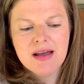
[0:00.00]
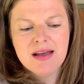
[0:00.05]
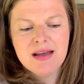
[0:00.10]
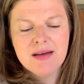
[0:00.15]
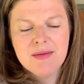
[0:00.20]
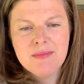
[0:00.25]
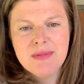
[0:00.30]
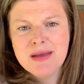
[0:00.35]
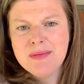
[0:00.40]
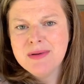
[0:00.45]

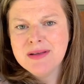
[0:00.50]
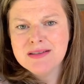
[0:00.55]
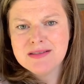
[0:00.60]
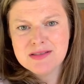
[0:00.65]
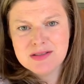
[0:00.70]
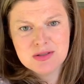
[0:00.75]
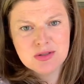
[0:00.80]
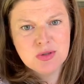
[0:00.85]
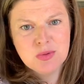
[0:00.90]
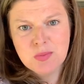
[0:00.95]
maybe it's
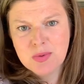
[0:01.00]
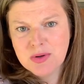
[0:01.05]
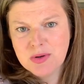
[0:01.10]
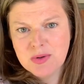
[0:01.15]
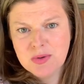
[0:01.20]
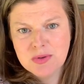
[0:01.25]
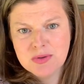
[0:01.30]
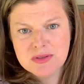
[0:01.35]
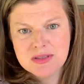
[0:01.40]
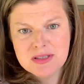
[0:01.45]
super
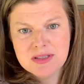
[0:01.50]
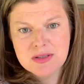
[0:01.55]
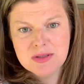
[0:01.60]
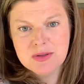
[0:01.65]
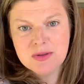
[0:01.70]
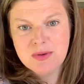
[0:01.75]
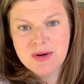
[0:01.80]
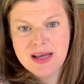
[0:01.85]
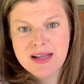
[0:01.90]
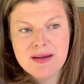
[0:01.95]
cool to
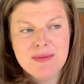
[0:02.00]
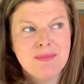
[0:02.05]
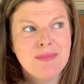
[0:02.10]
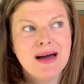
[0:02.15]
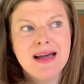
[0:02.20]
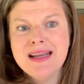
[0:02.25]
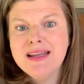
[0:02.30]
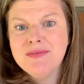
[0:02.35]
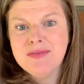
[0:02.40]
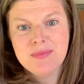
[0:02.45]
you and it
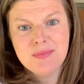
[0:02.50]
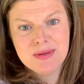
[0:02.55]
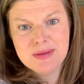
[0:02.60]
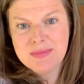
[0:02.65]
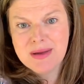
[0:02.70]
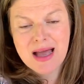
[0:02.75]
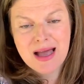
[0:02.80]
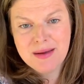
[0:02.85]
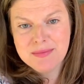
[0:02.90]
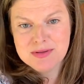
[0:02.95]
might even be
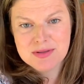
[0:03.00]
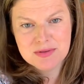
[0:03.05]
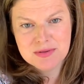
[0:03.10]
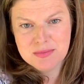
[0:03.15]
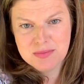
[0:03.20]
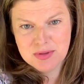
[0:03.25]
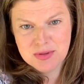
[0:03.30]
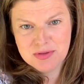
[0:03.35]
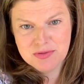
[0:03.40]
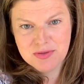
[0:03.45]
absolutely
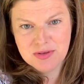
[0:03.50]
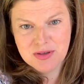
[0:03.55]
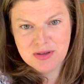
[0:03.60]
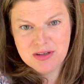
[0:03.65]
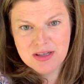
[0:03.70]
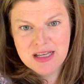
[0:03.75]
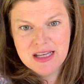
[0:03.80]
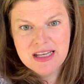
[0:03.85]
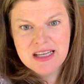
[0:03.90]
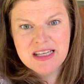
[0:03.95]
beautiful.
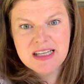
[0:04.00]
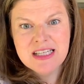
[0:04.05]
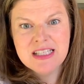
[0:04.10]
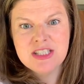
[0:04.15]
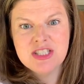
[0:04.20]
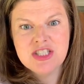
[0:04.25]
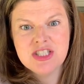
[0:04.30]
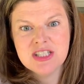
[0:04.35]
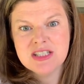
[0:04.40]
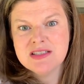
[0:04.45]

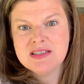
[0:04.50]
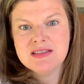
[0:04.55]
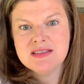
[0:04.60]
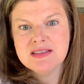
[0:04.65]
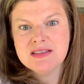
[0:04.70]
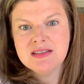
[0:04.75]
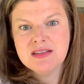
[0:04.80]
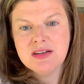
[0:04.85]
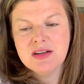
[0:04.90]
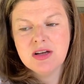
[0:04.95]
It just
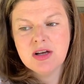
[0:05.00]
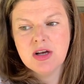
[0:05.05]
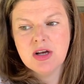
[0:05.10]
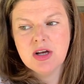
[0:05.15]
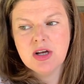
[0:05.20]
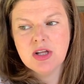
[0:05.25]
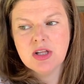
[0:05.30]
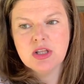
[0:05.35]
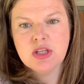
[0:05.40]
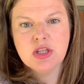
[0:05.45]
doesn't
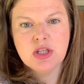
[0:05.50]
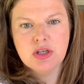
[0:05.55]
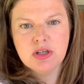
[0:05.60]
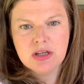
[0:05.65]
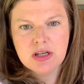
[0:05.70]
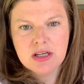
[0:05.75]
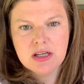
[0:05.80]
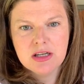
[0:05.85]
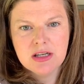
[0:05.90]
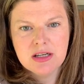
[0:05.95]

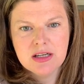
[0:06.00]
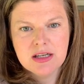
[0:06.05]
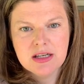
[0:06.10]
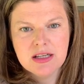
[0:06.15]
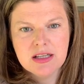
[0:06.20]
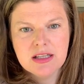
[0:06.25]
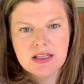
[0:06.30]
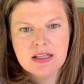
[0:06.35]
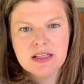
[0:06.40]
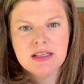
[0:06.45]
look
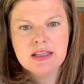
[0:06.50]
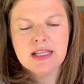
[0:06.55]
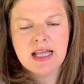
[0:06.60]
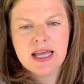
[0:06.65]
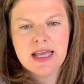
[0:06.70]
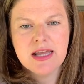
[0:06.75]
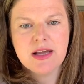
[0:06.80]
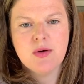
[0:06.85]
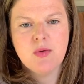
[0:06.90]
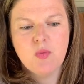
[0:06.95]

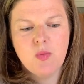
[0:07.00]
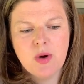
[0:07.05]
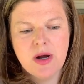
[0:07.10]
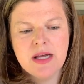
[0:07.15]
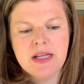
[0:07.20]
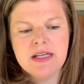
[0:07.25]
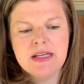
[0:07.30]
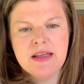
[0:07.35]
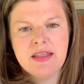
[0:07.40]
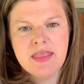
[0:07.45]
like
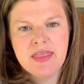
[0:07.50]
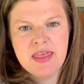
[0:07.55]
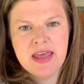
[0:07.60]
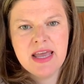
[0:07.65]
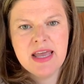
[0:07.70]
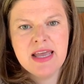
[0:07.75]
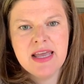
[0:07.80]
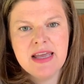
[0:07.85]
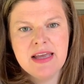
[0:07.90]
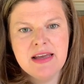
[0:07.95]
what
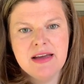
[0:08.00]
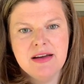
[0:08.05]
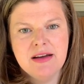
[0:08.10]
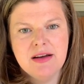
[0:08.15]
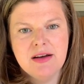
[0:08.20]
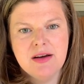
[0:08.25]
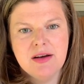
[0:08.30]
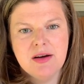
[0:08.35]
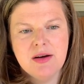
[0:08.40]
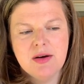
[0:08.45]
they
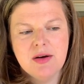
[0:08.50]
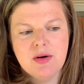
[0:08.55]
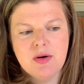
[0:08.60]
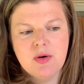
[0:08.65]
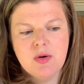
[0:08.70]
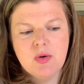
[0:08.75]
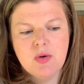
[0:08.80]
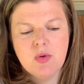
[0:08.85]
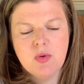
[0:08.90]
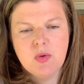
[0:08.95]

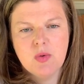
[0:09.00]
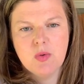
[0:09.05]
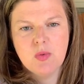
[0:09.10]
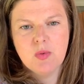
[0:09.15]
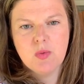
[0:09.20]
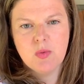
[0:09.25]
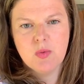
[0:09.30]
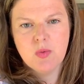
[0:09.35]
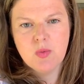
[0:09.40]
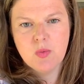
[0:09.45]

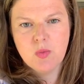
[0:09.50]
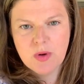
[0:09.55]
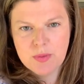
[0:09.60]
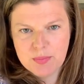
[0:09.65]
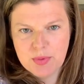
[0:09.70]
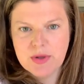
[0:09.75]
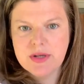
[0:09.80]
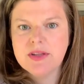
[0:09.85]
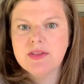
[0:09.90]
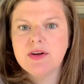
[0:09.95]
would
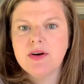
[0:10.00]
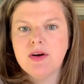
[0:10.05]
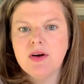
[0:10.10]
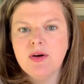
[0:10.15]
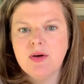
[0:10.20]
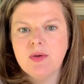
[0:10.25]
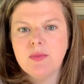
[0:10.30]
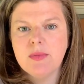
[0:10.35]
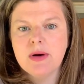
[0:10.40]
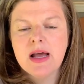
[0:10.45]
put in their
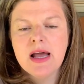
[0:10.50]
home.